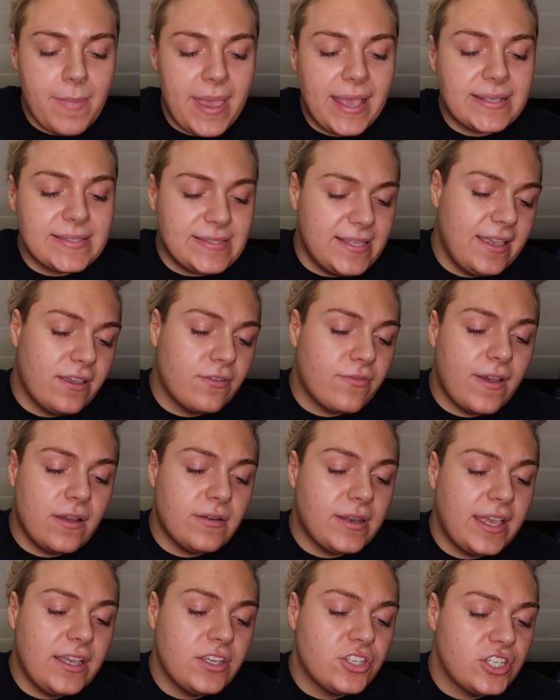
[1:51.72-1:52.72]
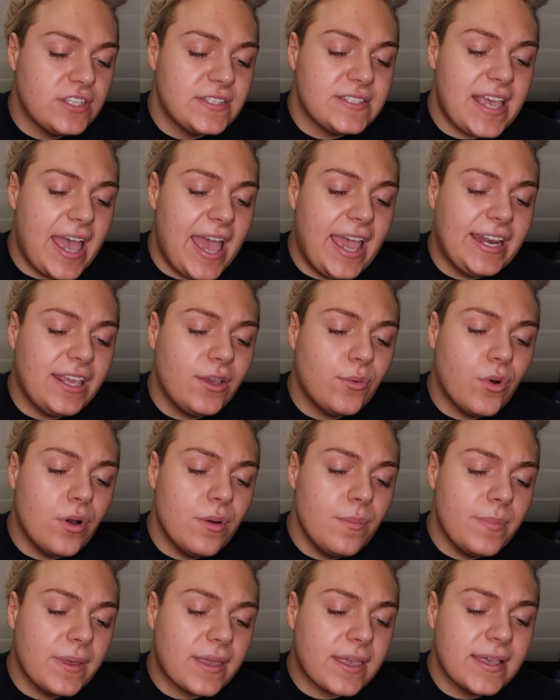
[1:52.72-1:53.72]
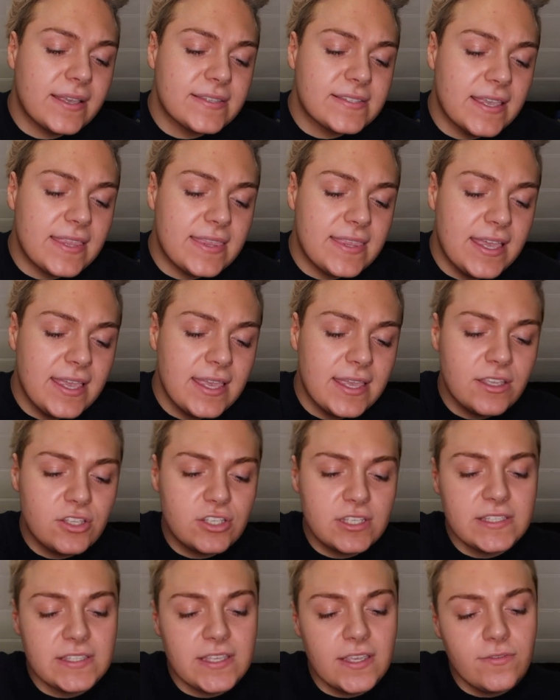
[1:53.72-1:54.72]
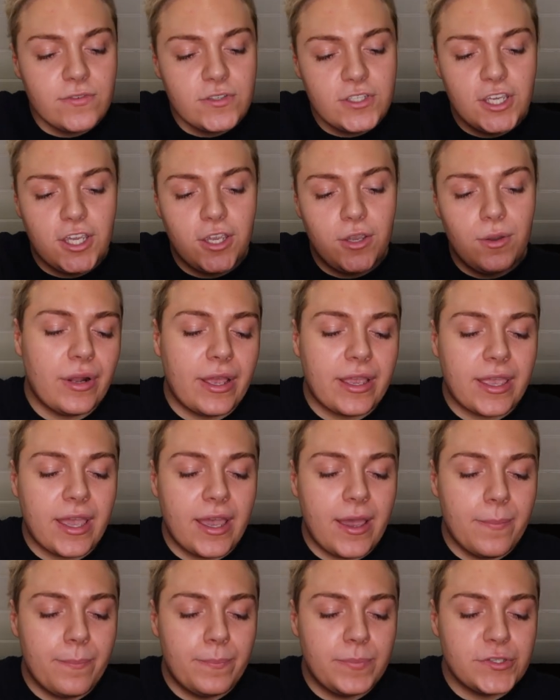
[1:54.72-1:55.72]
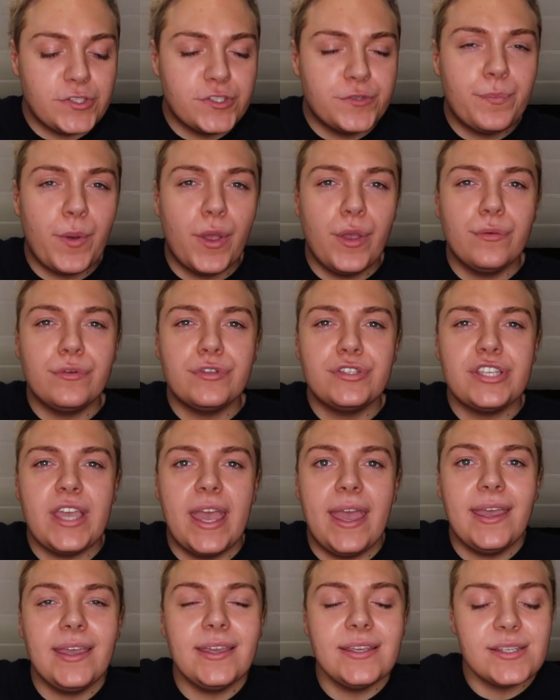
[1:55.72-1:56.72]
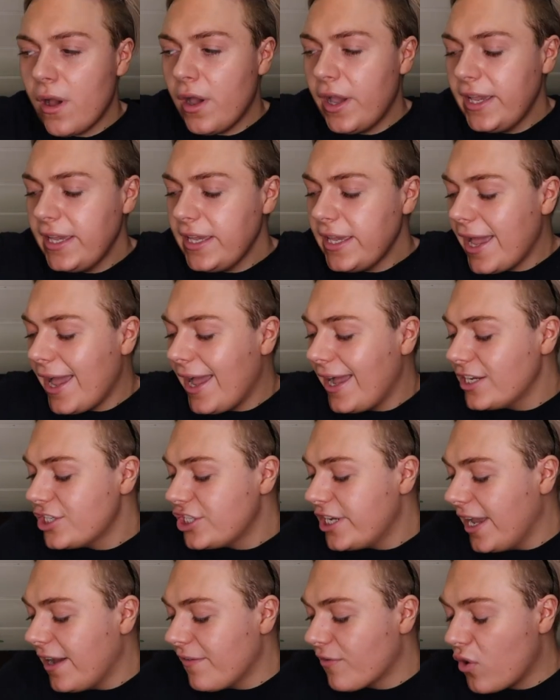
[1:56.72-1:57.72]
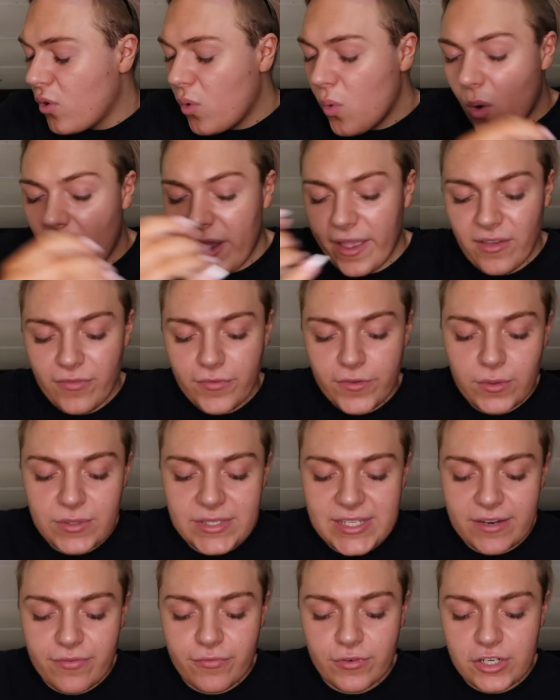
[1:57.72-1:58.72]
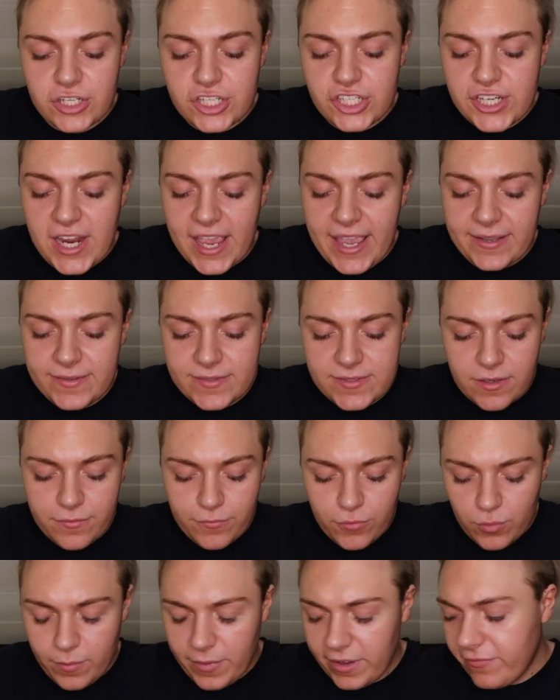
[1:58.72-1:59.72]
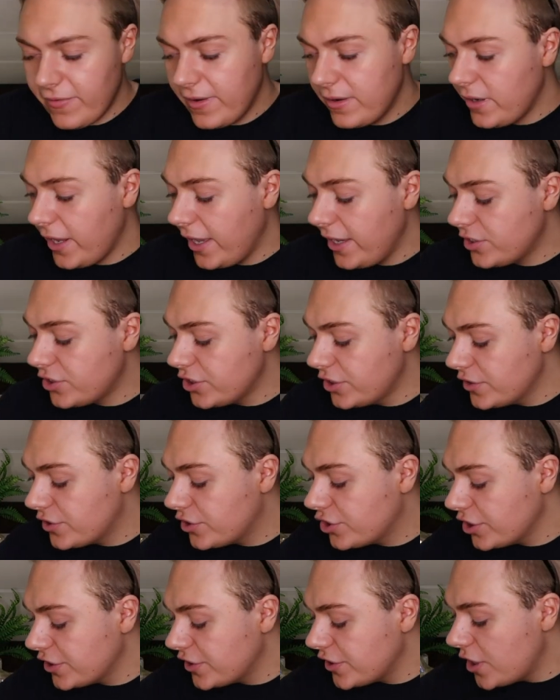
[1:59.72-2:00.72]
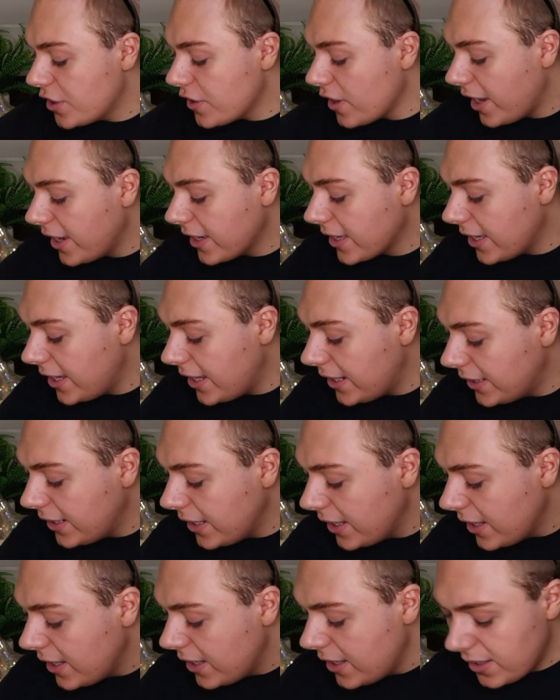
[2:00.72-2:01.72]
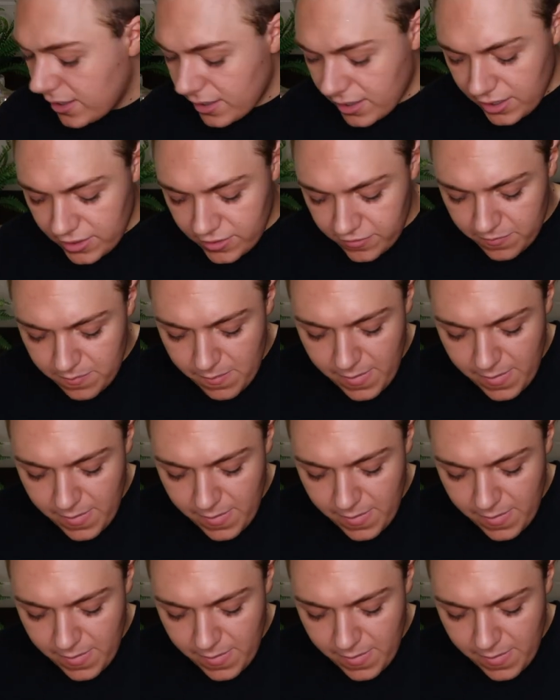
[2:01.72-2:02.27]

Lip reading: mixing foundation to anyone because I think it just gives you like a bespoke shade. I actually have quite a few different shades of all my foundations just so that I can kind of